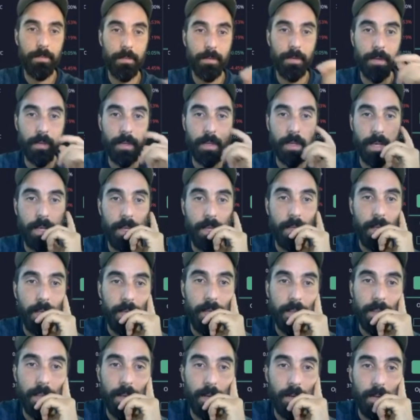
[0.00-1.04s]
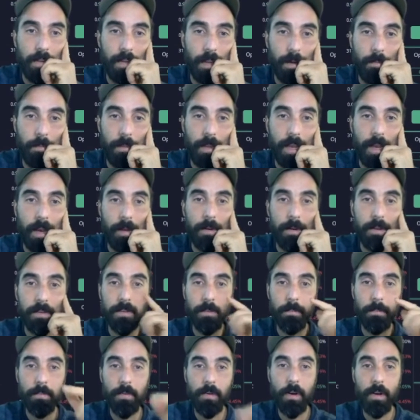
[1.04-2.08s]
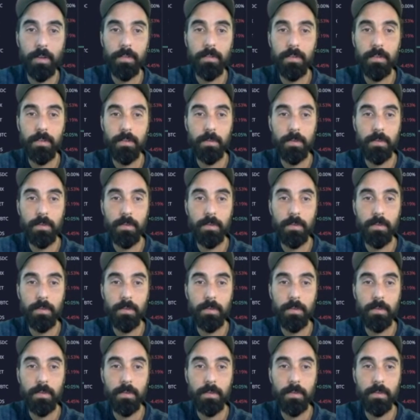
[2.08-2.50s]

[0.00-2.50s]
Okay, that'll tell me how much the price is,